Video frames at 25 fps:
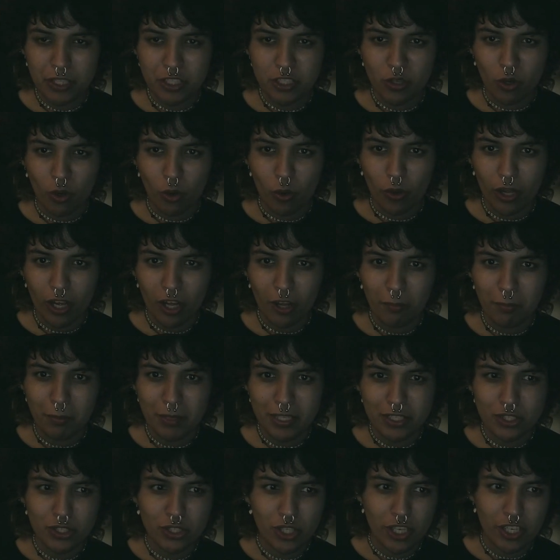should all help
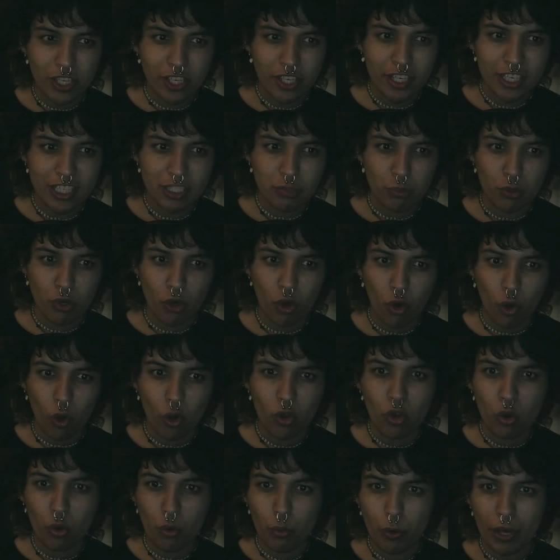each other because we're
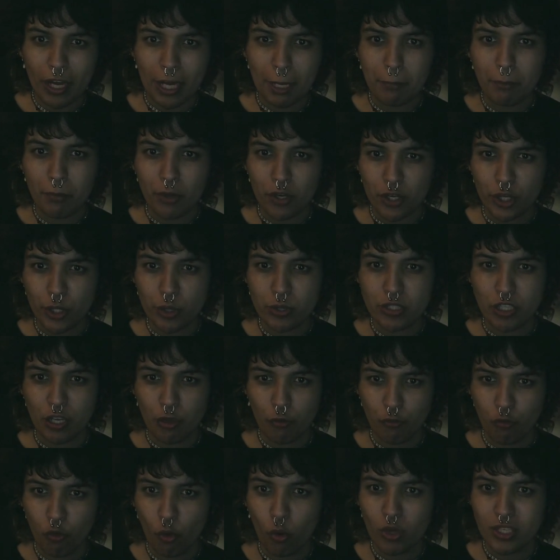all already
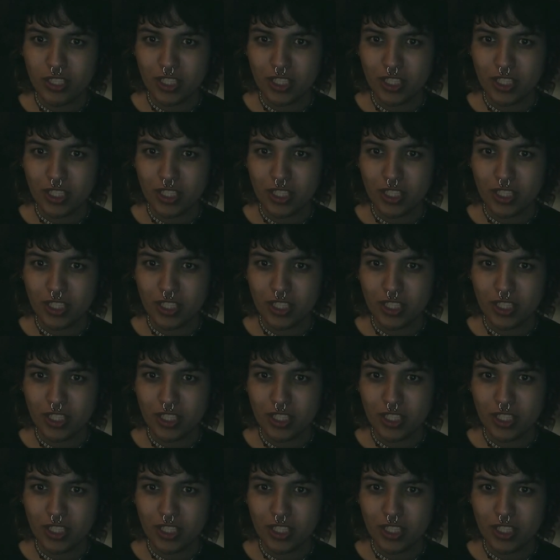producing for